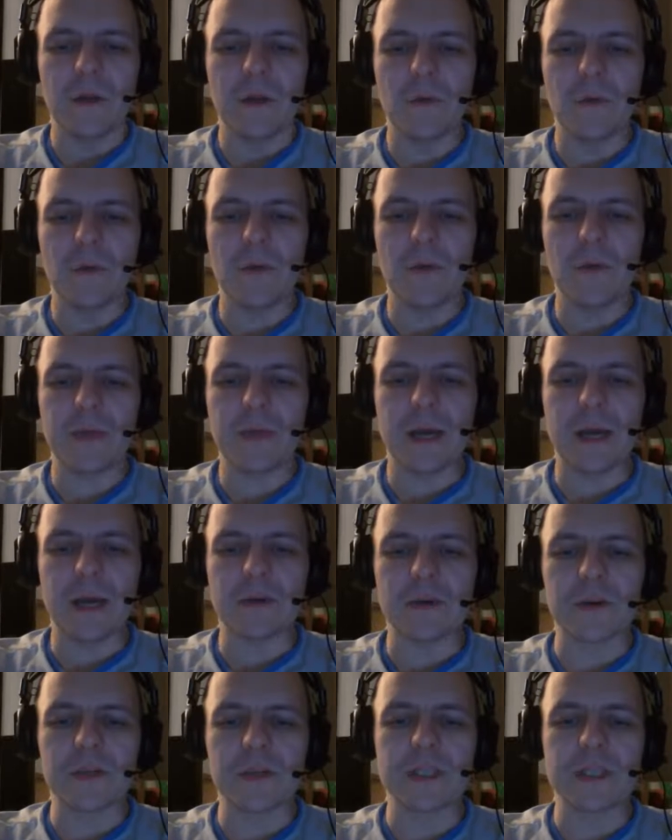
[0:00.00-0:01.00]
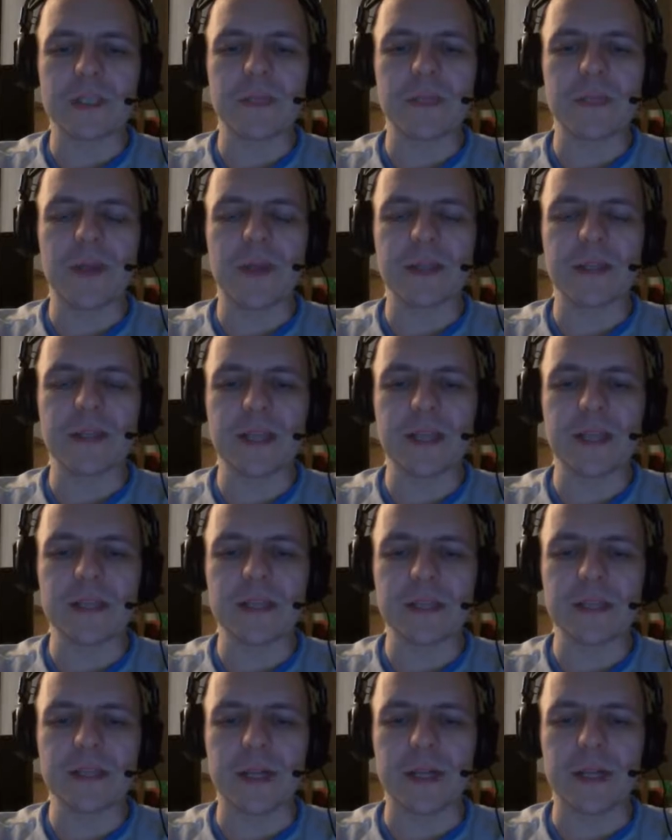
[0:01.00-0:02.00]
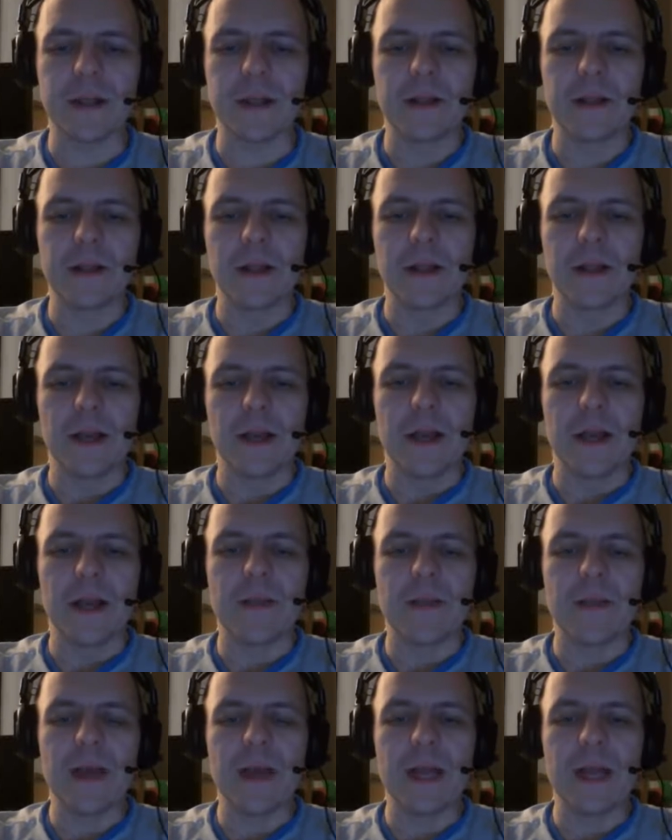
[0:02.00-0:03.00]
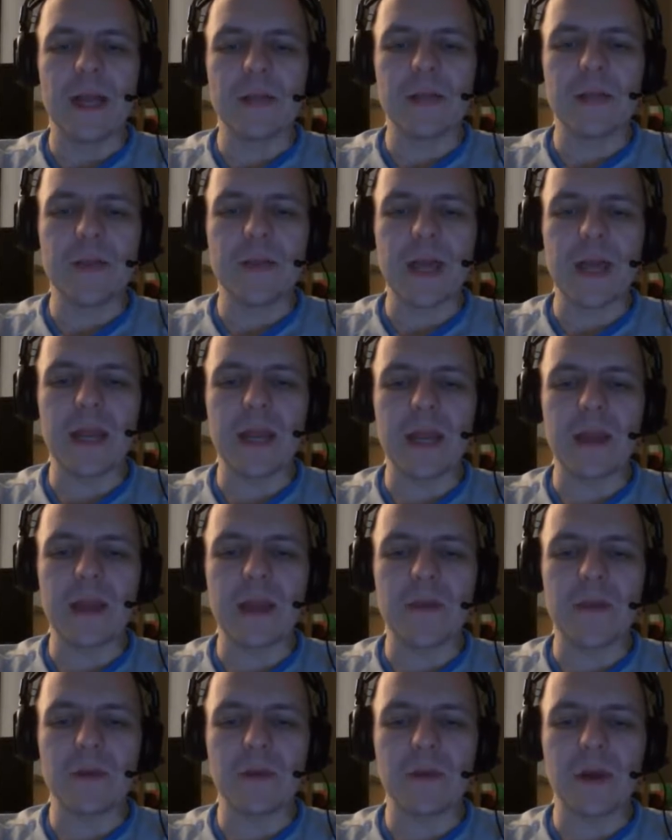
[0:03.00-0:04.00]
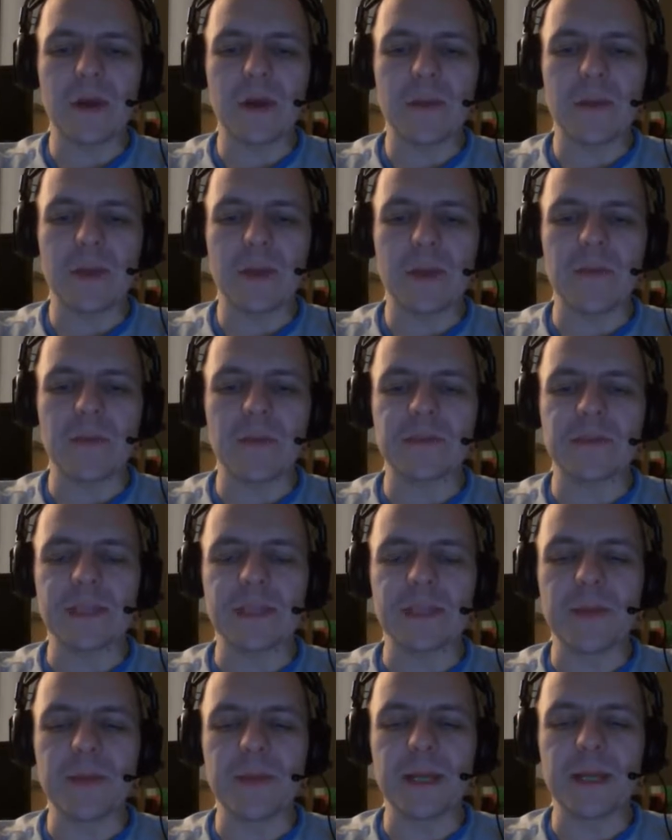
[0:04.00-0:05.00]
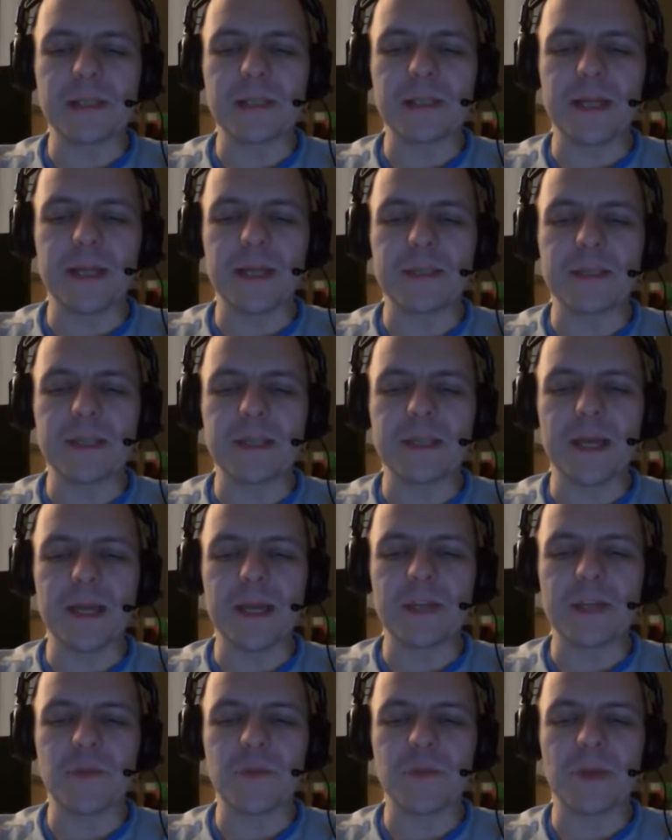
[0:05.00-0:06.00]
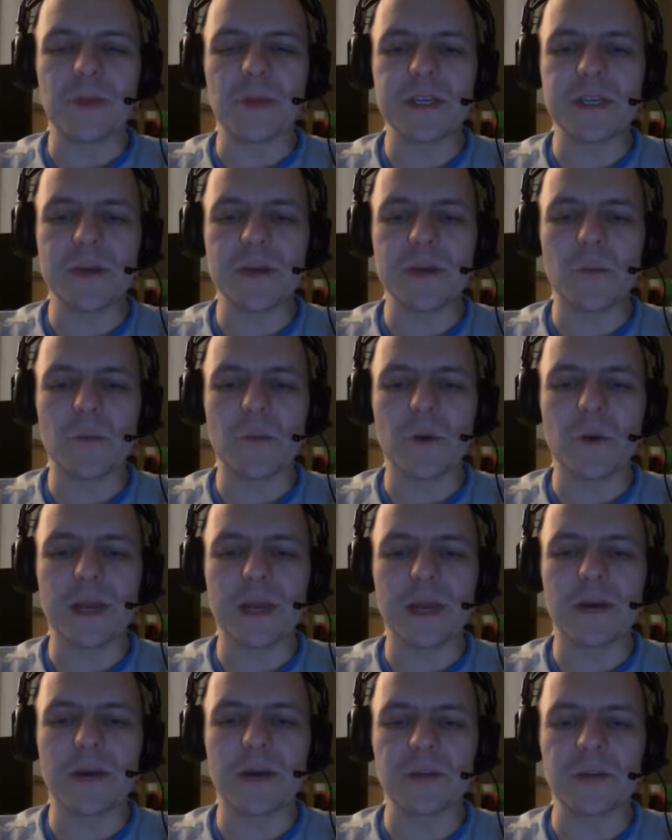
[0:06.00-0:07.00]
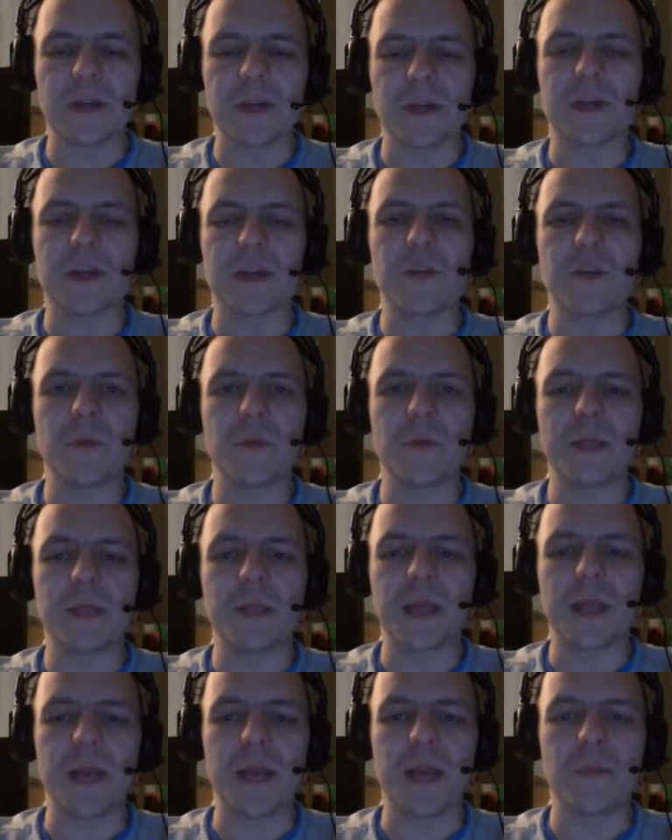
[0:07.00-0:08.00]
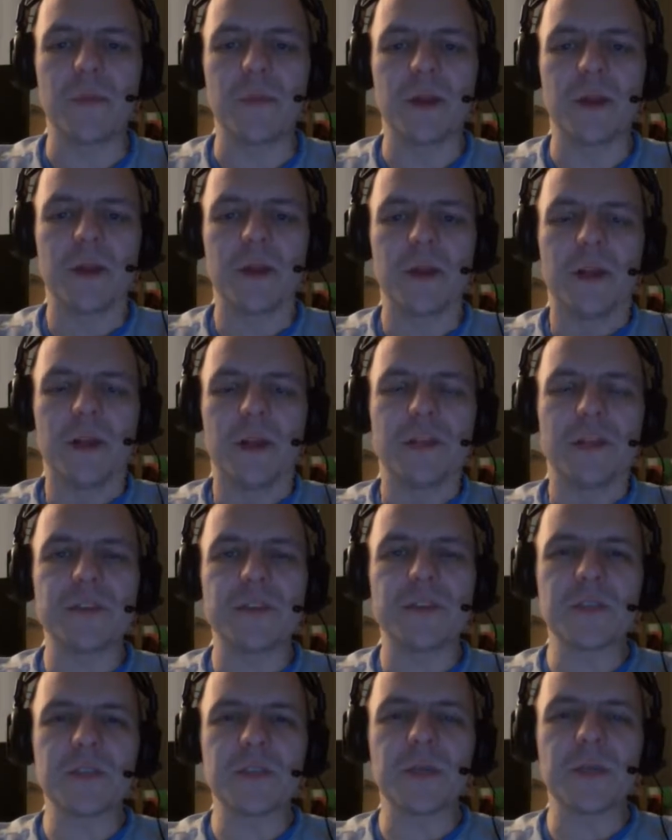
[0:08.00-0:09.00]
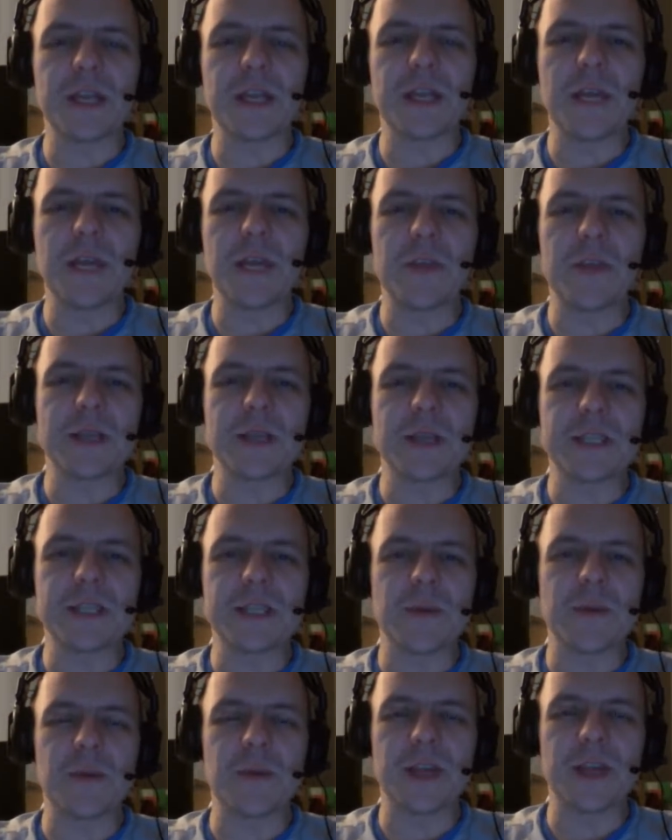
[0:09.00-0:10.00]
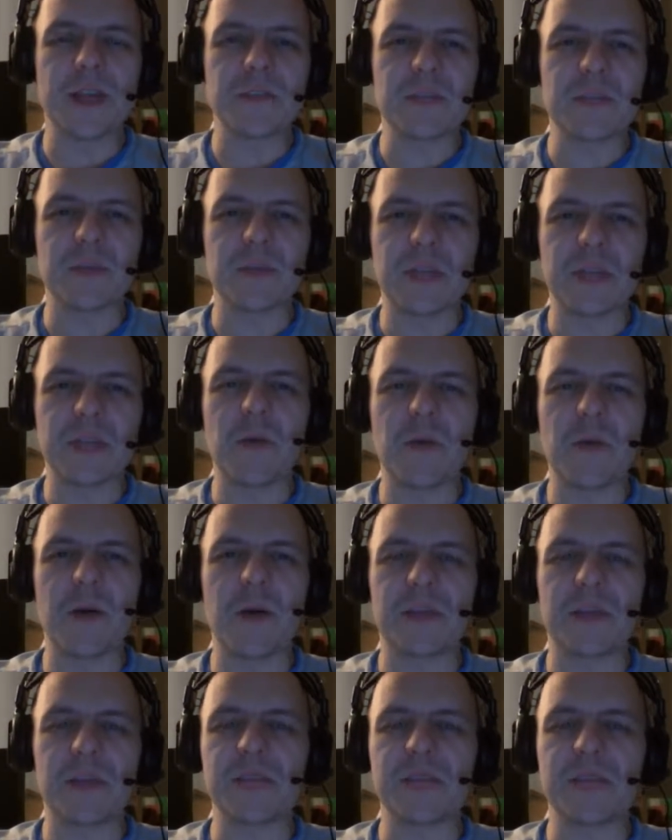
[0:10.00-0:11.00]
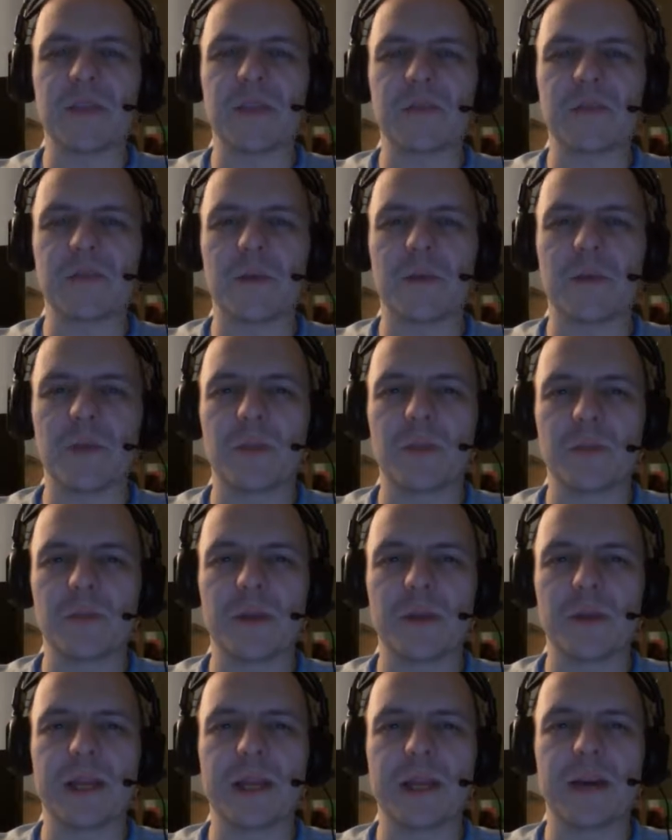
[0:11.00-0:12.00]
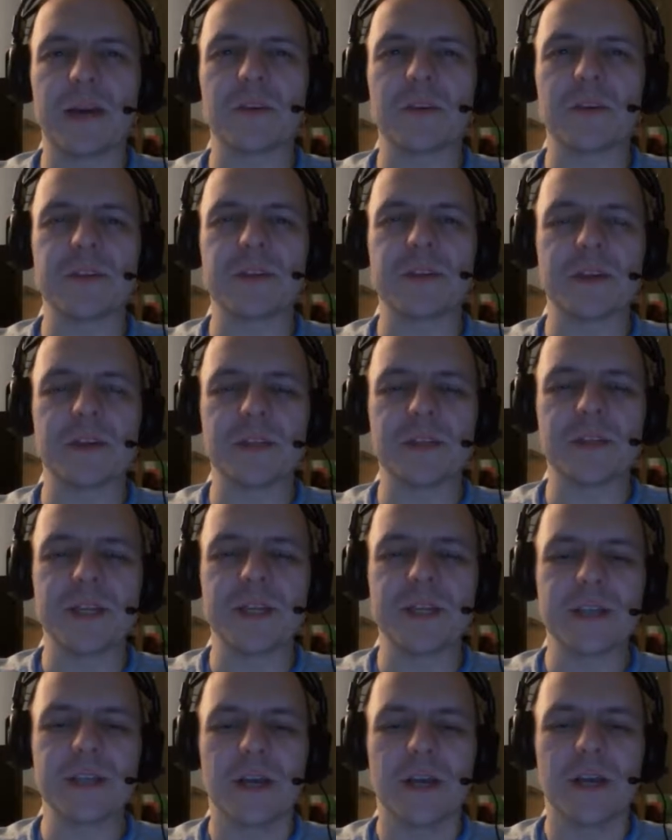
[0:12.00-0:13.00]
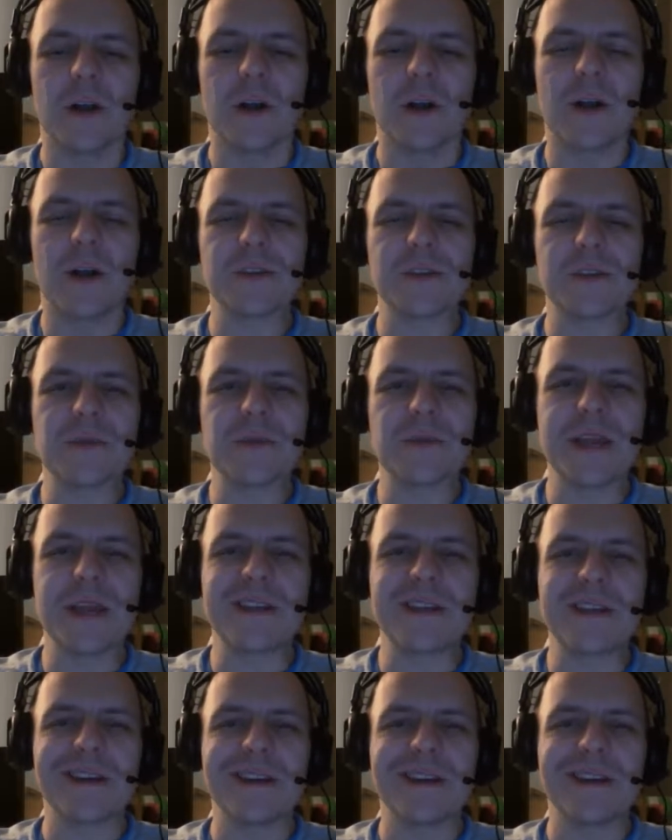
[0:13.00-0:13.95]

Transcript: growth counters on Simic Ascendancy. And then at the beginning of your upkeep, if Simic Ascendancy has 20 or more counters on it, you win the game. So this is really neat because Simic plays really well with these +1/+1 counter synergies. Also neat,